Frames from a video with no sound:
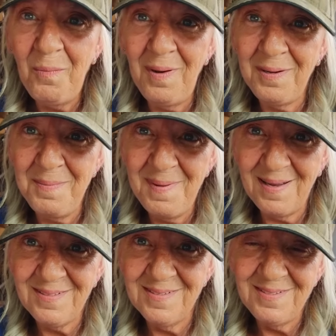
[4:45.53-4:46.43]
welcome
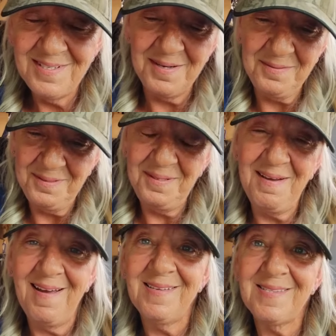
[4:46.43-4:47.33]
back to the channel, you
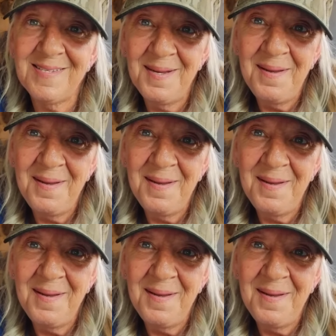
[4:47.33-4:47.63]
guys.